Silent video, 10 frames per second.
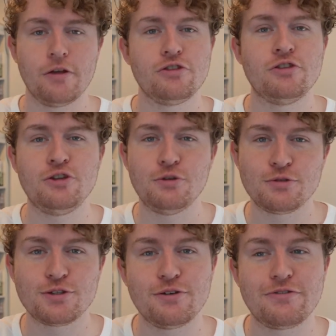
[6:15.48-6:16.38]
The
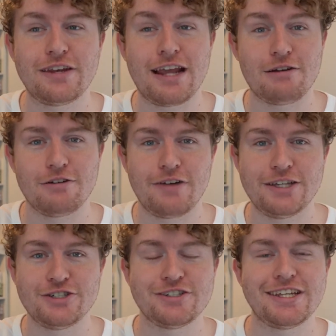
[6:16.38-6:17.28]
use of
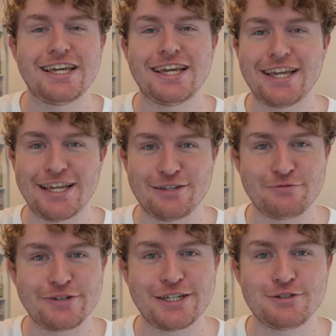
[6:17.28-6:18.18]
narration here is
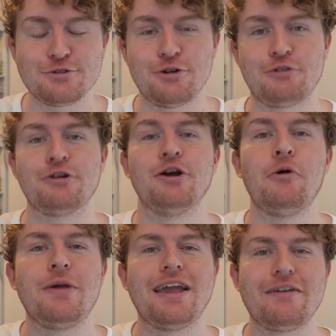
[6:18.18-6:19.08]
really strong.
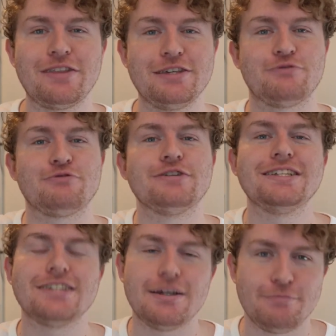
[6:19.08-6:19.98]
We have these three
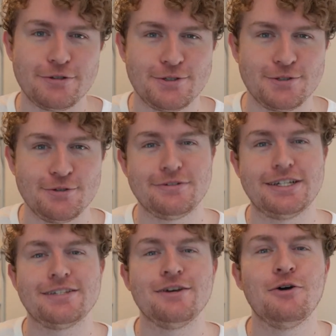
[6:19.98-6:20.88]
separate
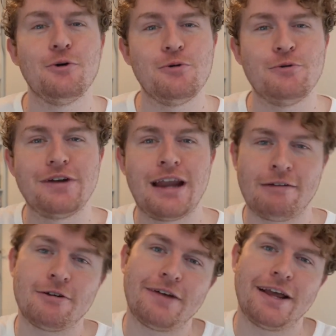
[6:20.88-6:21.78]
stories, all
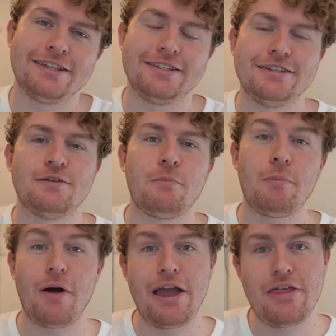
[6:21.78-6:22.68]
narrated
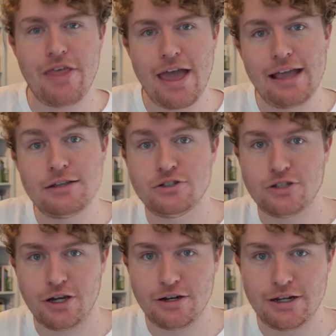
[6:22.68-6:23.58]
by their
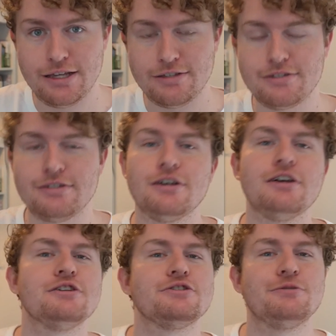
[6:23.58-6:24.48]
journalists.
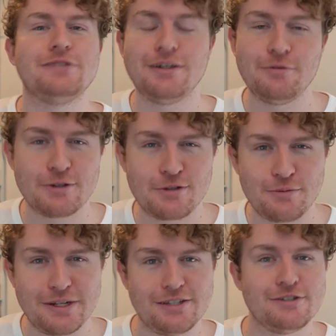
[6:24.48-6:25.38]
So Tilda
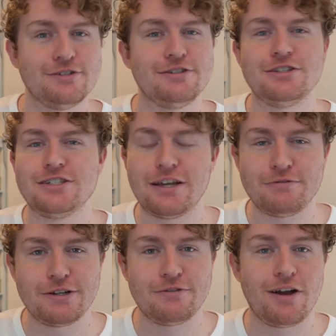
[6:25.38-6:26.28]
Swinton,
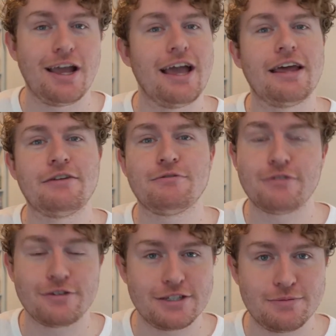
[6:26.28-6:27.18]
Jeffrey Wright, and
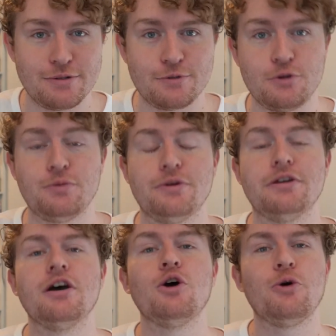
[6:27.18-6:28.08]
Frances
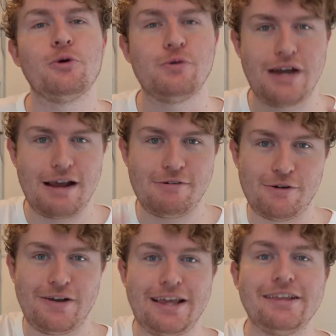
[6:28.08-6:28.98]
McDormand all
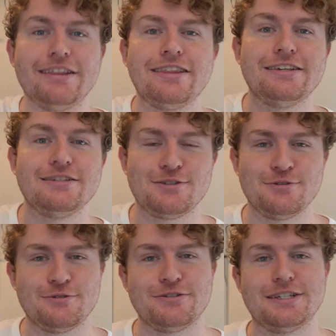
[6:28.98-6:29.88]
narrate these
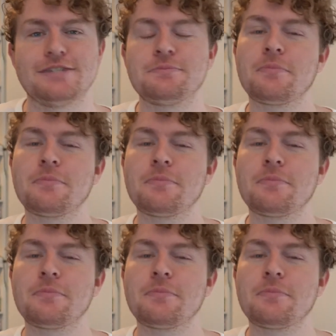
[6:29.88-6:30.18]
stories.